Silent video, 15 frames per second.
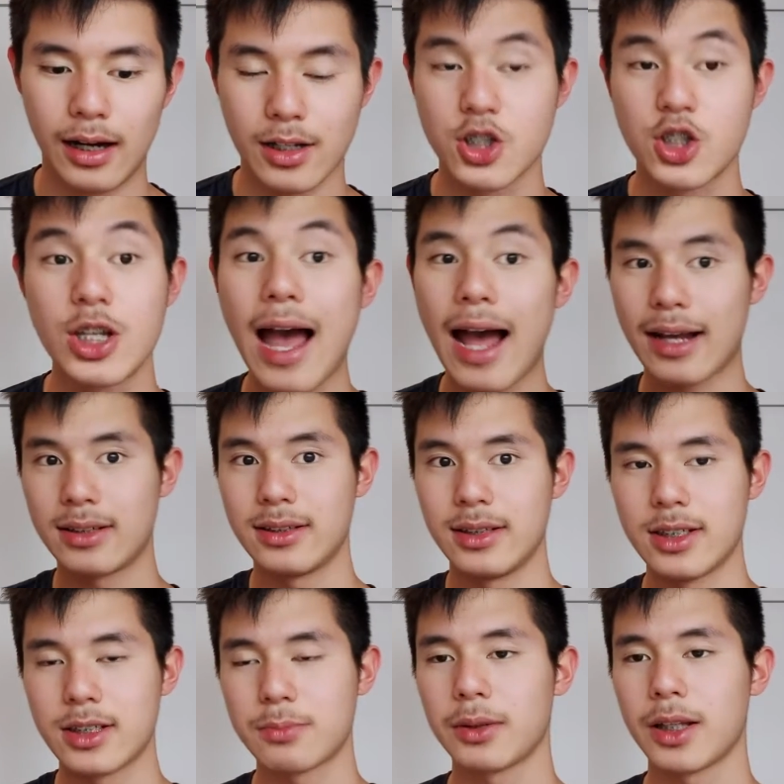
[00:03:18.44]
Jack
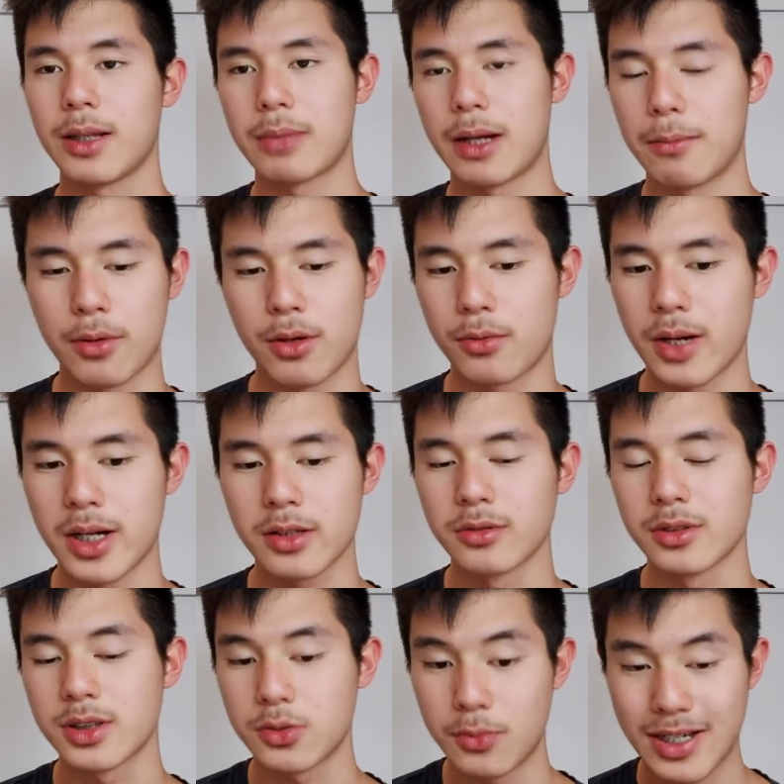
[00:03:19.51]
is played by Burt
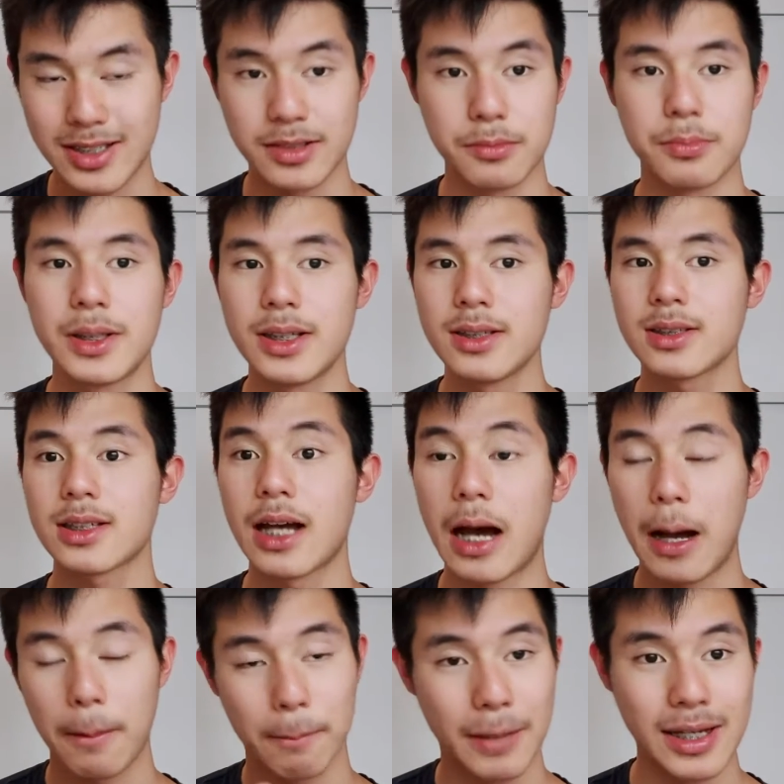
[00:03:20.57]
Reynolds, rest in peace,
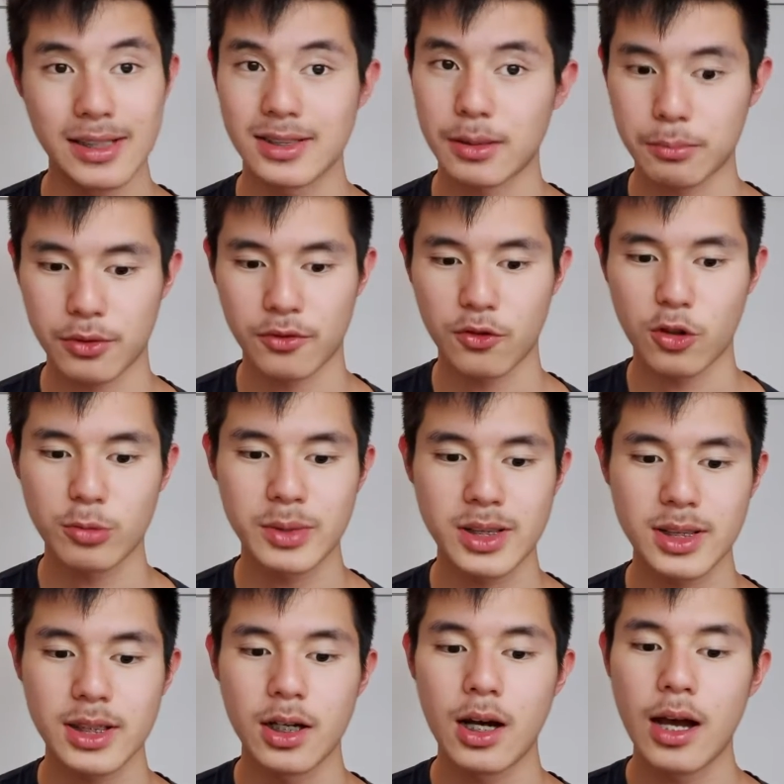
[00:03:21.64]
amazing performance.